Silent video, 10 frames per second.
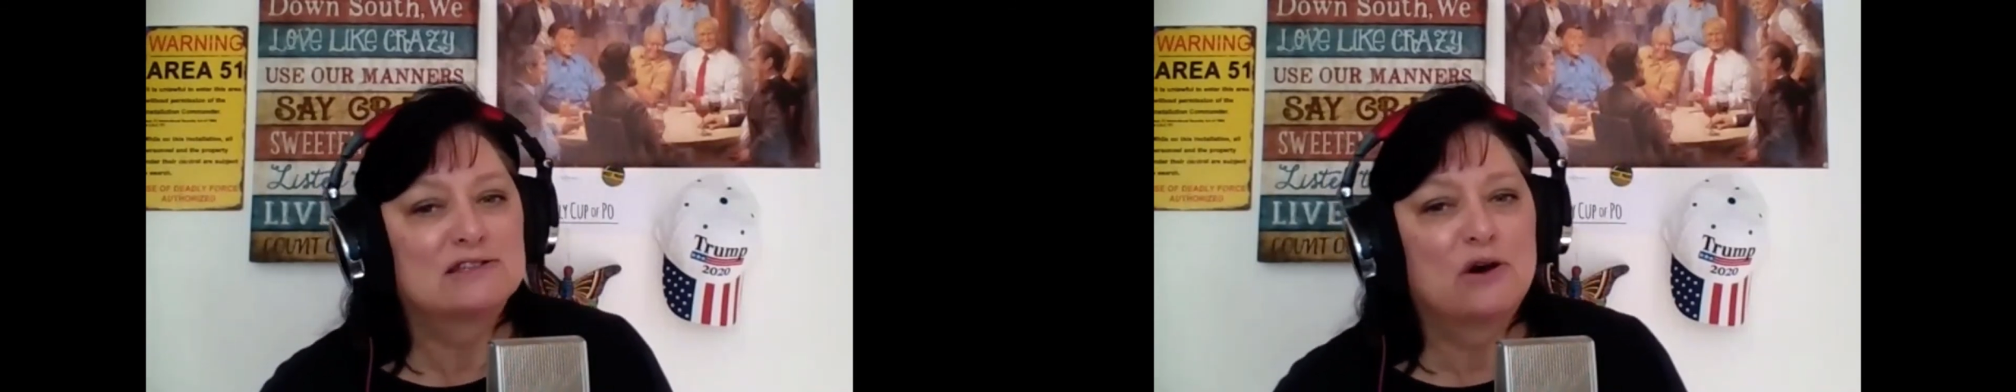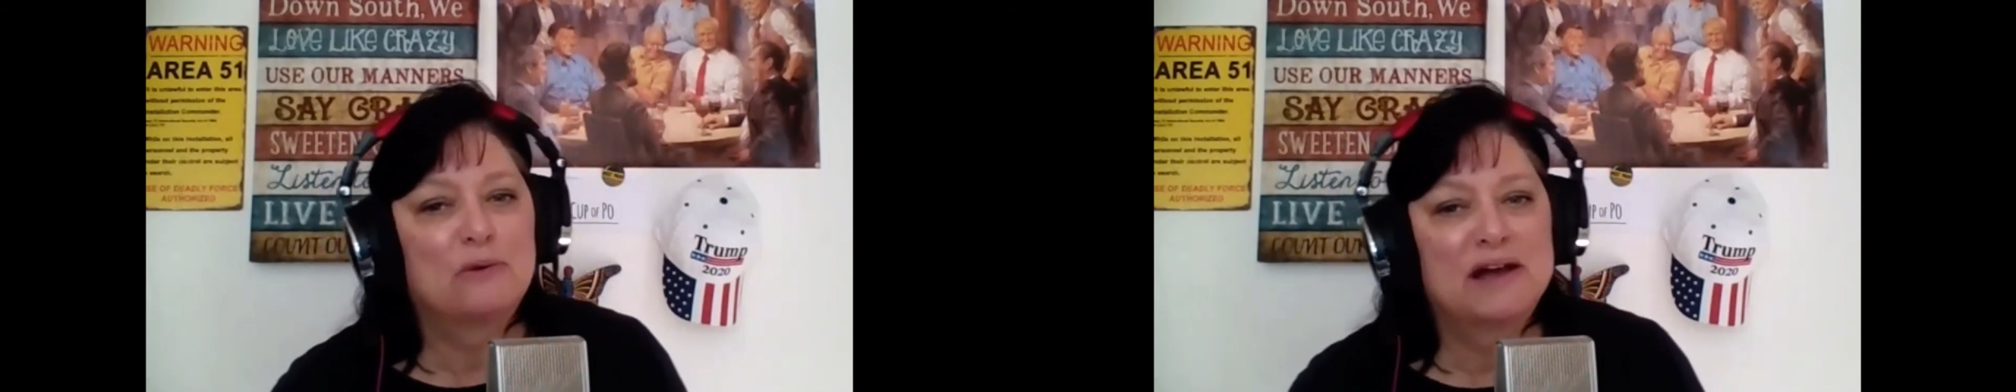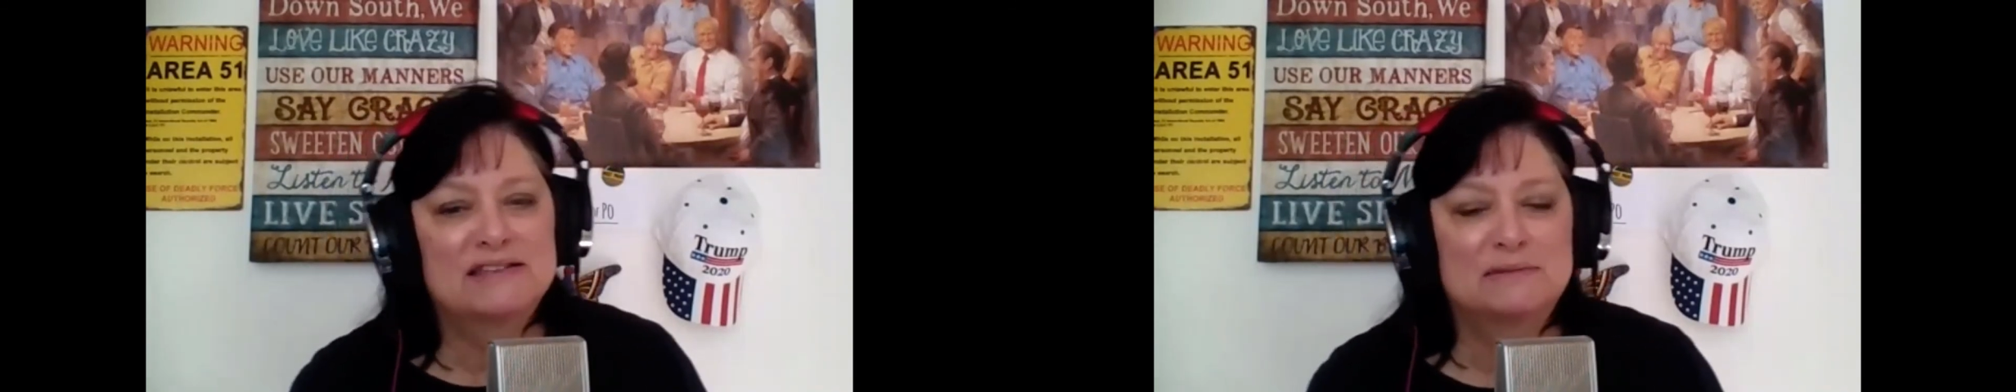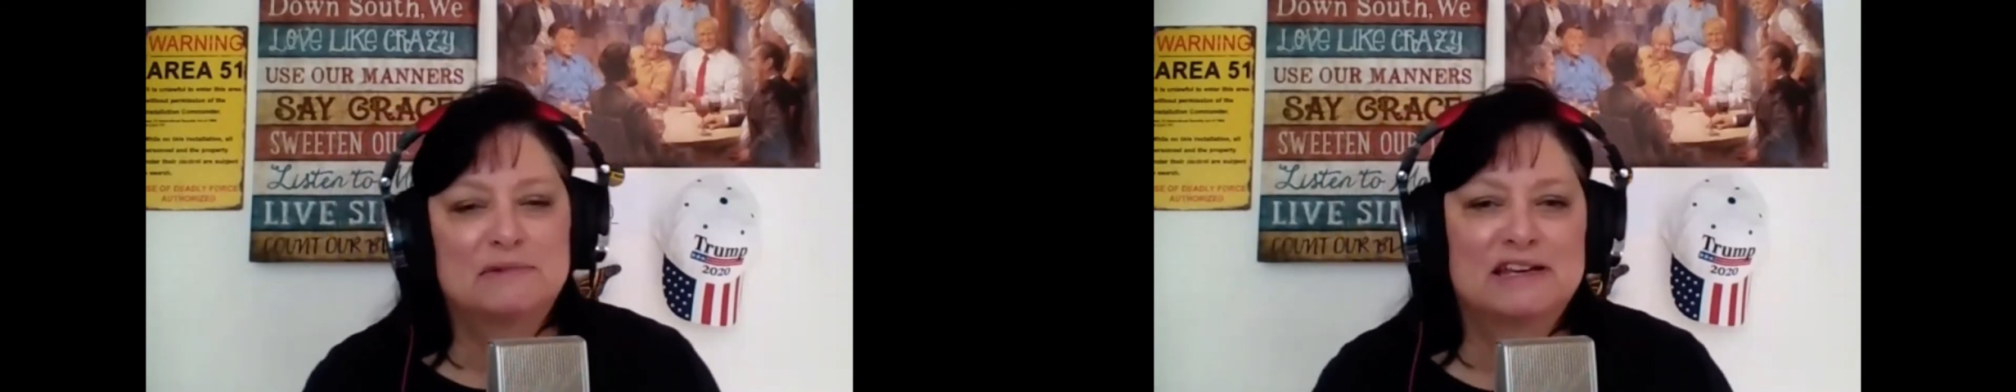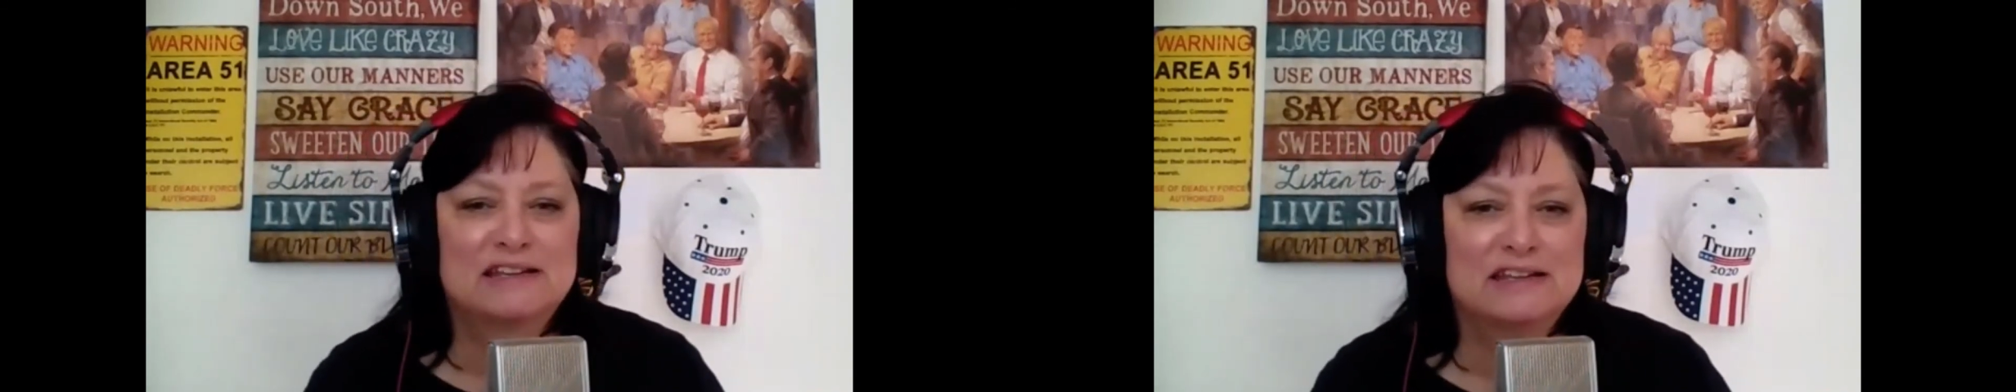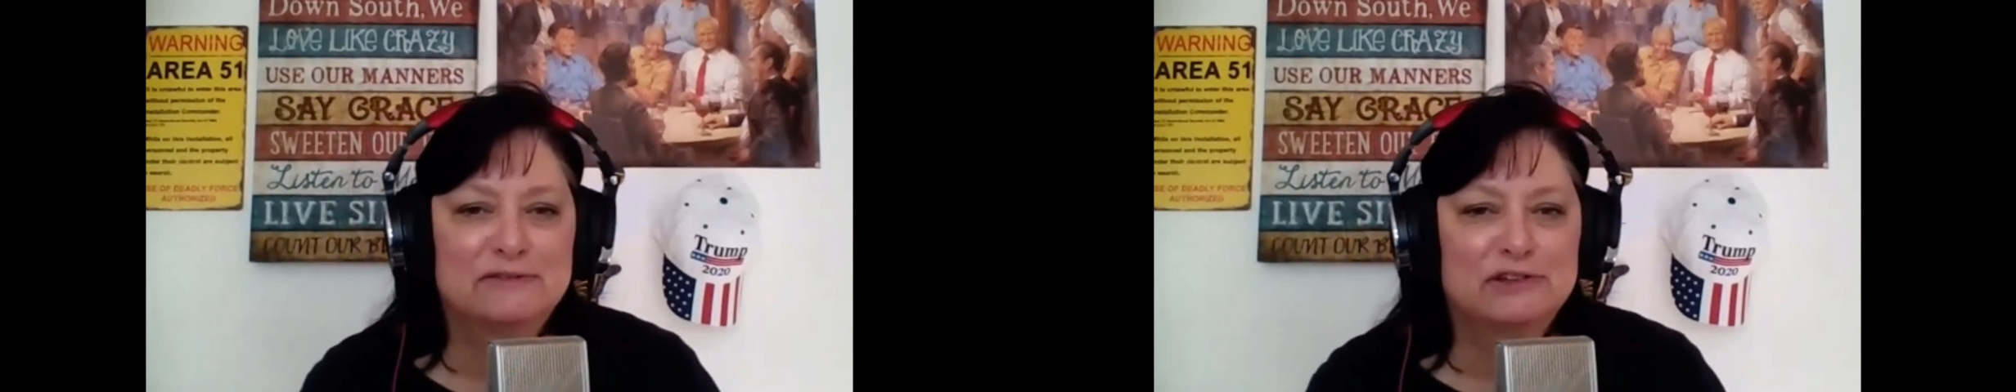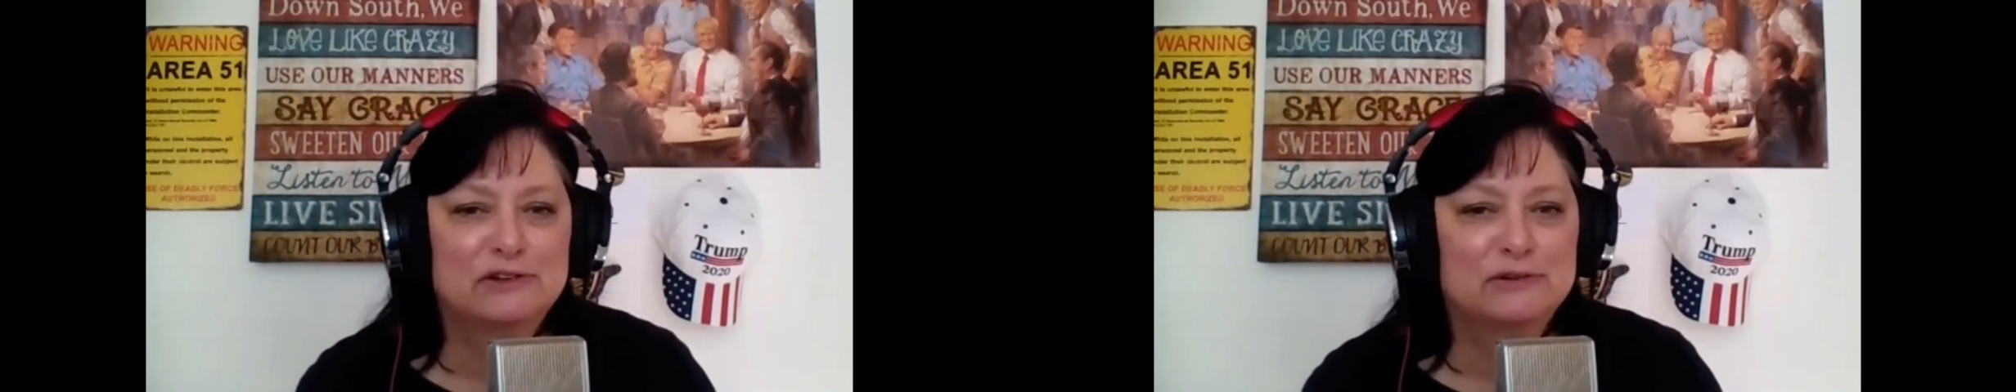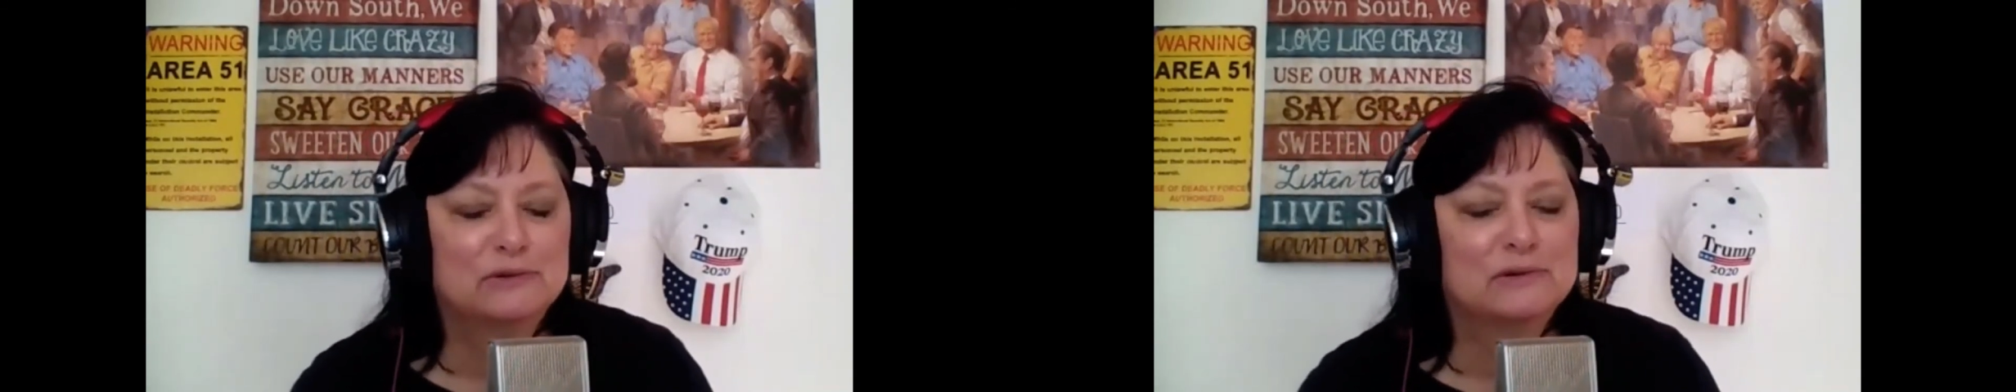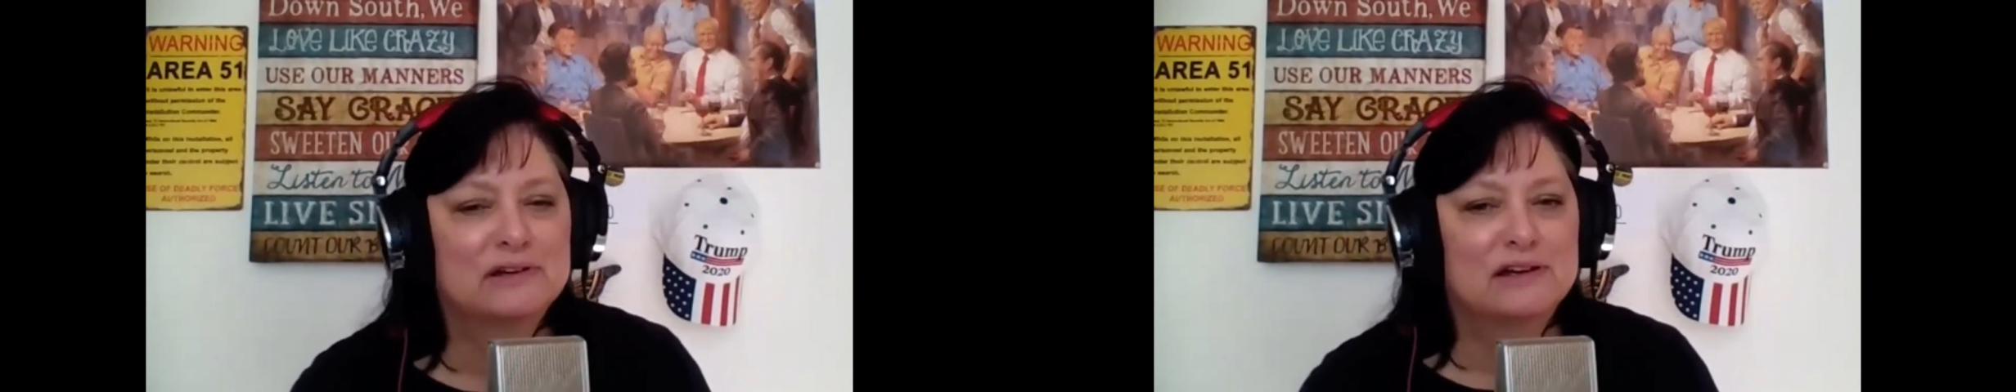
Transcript: always, I'm going to leave you